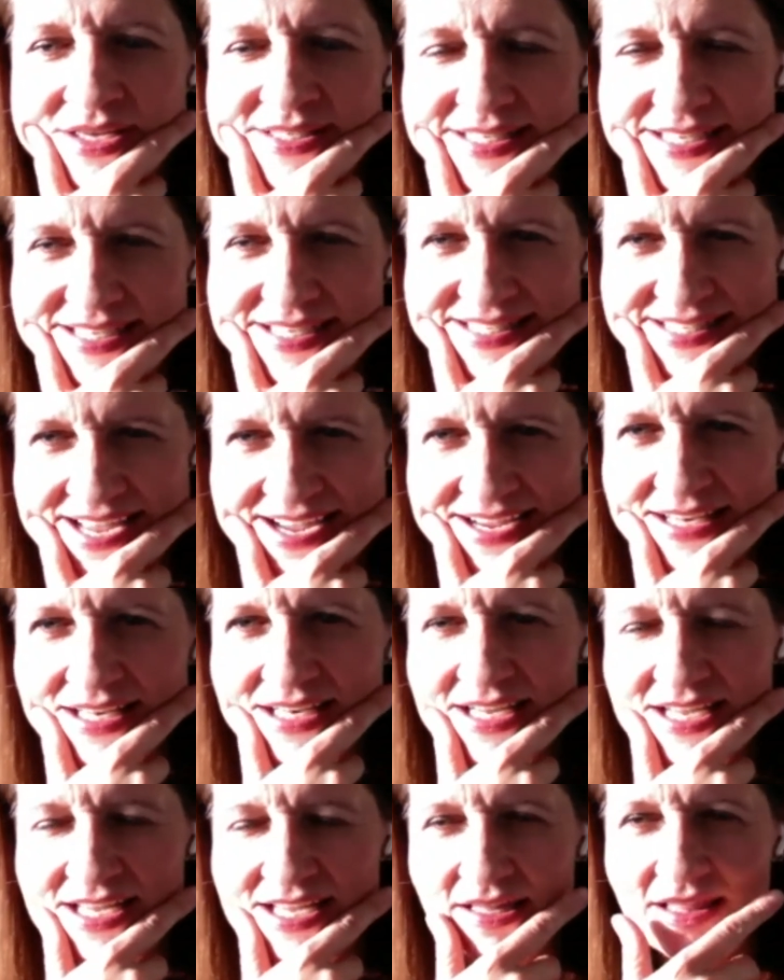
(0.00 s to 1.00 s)
is
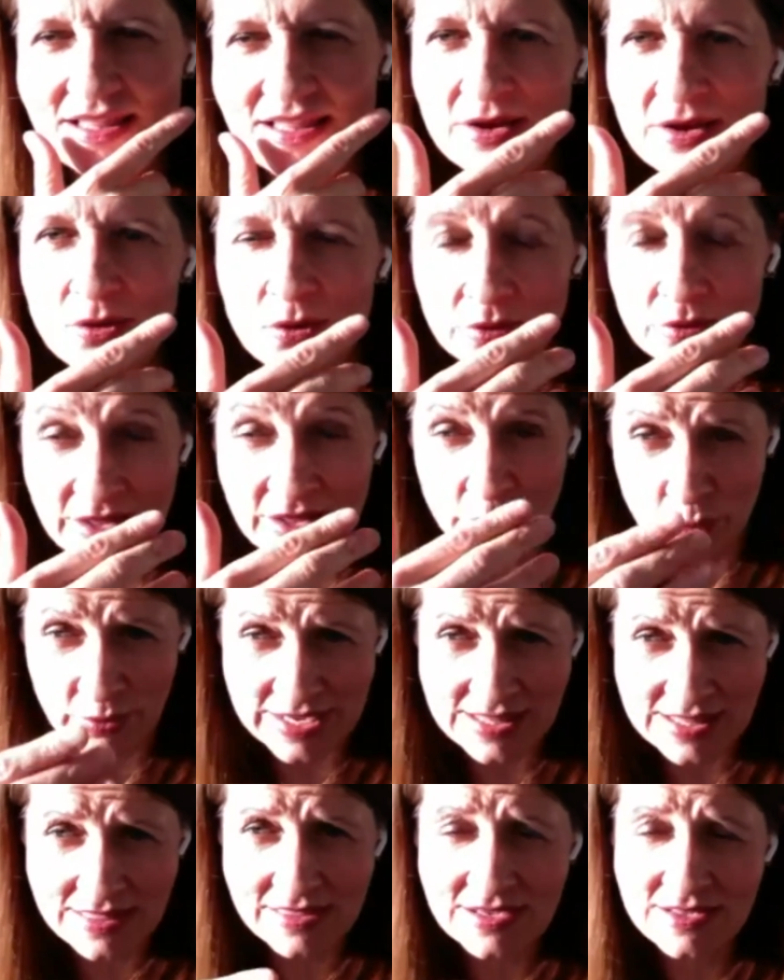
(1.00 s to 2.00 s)
exactly that
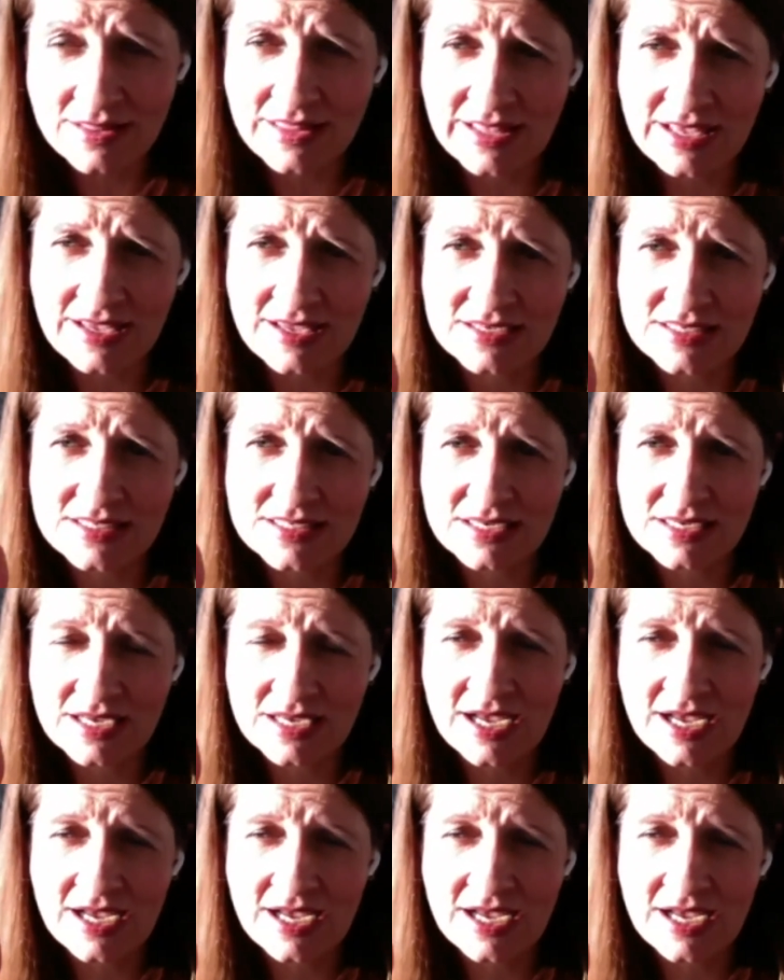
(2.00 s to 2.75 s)
we think that